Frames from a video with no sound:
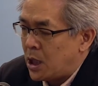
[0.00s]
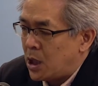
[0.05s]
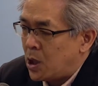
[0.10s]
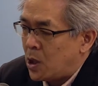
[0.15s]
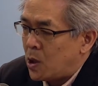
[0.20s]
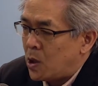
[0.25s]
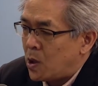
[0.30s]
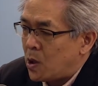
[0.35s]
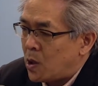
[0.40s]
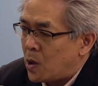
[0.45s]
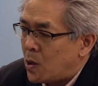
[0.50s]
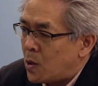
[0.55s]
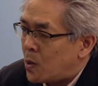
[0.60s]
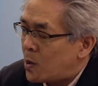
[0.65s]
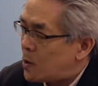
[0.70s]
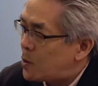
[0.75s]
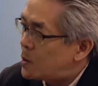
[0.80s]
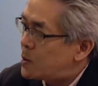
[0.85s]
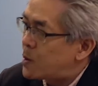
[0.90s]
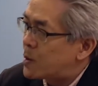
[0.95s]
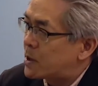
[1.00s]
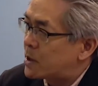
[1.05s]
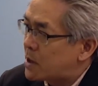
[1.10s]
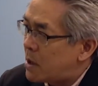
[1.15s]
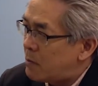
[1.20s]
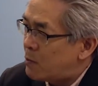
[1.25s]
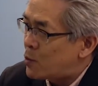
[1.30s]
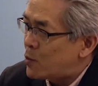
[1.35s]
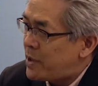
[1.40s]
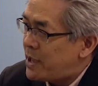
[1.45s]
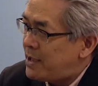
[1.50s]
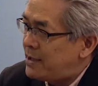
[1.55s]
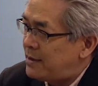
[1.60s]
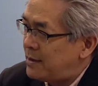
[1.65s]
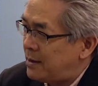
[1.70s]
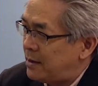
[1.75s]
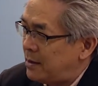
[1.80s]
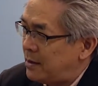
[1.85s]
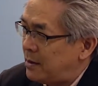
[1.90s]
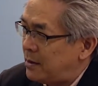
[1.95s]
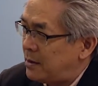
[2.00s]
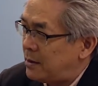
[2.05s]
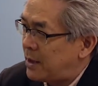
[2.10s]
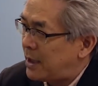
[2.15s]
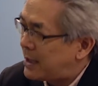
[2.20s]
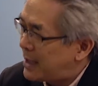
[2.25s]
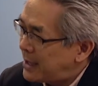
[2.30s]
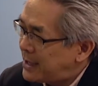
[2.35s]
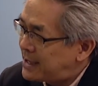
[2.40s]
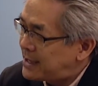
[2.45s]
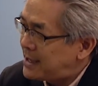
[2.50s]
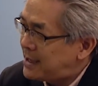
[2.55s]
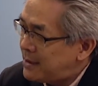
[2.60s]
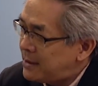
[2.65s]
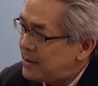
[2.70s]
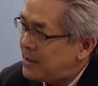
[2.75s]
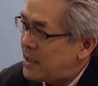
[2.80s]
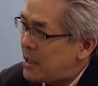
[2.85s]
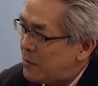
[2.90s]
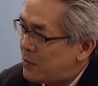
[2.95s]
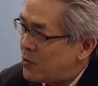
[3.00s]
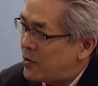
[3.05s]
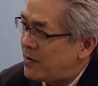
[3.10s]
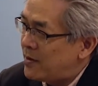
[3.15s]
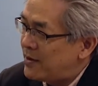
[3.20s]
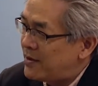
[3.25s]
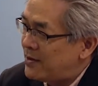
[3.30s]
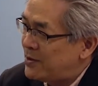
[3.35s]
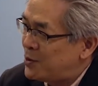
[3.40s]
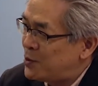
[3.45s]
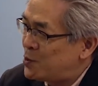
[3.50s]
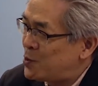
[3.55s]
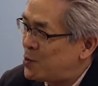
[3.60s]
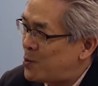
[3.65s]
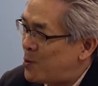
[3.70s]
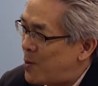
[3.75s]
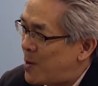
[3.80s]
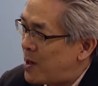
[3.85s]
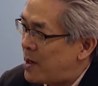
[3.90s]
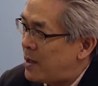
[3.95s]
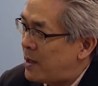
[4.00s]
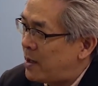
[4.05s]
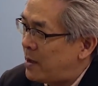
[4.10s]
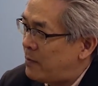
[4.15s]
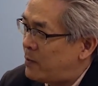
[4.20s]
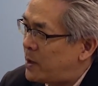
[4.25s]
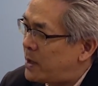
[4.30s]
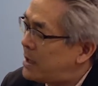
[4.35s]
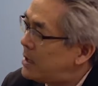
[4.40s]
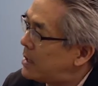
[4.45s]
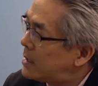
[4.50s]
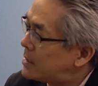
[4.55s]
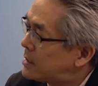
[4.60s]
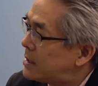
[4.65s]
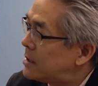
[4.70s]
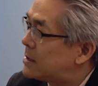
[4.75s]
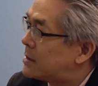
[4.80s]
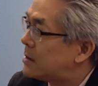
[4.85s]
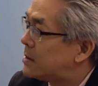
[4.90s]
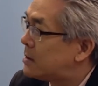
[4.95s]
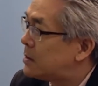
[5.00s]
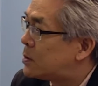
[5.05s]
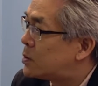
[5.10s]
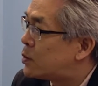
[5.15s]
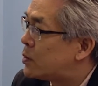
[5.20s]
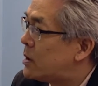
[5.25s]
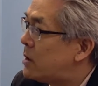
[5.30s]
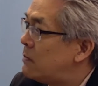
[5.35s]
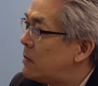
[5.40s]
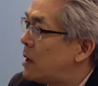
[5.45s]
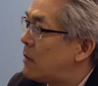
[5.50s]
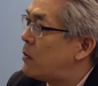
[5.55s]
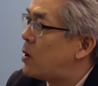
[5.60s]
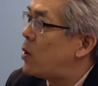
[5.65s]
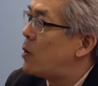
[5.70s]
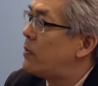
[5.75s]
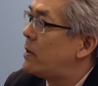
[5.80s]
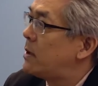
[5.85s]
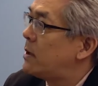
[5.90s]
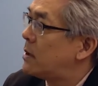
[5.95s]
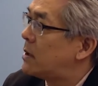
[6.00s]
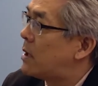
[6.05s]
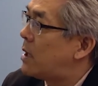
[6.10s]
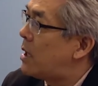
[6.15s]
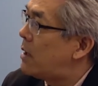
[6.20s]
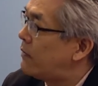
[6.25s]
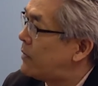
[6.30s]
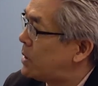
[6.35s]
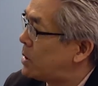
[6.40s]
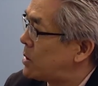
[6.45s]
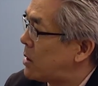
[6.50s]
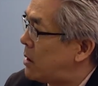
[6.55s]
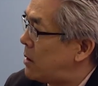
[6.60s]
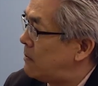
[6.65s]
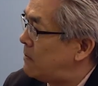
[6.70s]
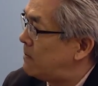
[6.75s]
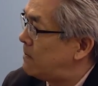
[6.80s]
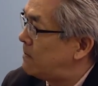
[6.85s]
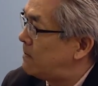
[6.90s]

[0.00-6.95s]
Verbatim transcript: Mm-hmm who for some reason, and I still never knew why, but he has this dream of opening a coffee shop.